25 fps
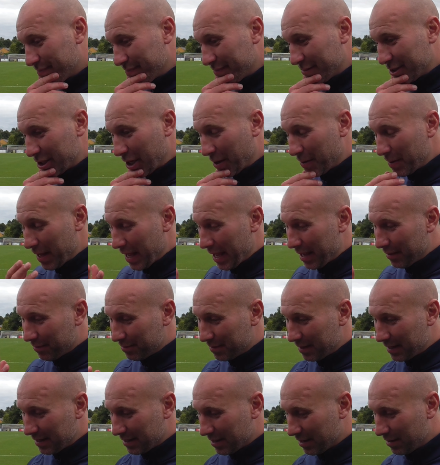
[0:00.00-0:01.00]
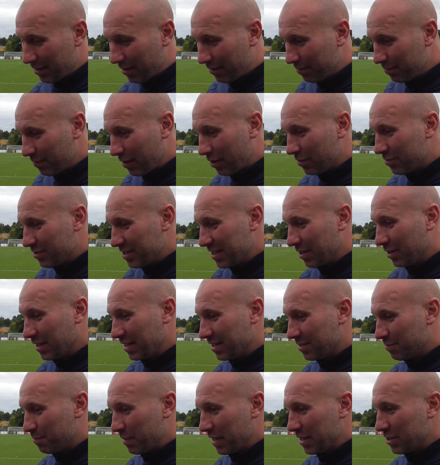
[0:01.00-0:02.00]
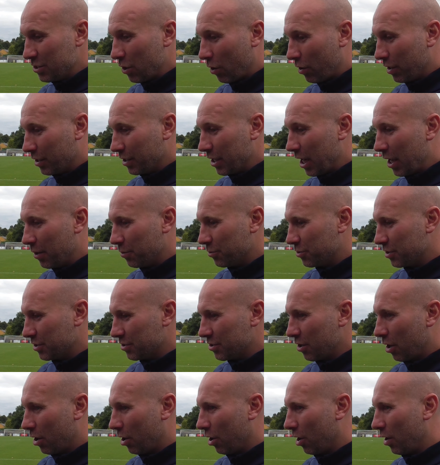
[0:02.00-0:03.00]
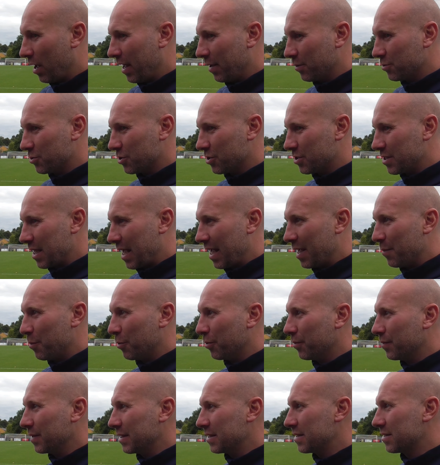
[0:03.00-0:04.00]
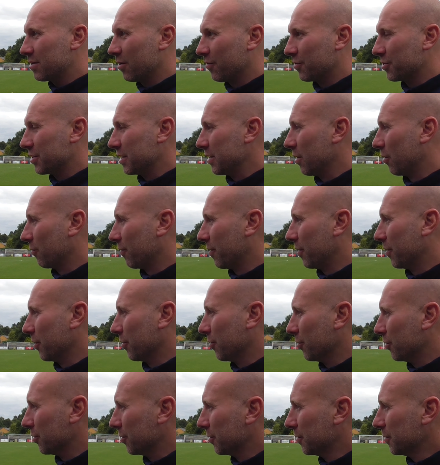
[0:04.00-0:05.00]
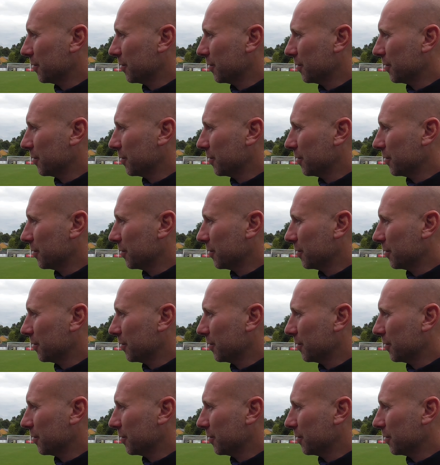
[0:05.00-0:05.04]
So, yeah, listen, until he's been diagnosed, there's not a lot else to say, but it's obviously not very good.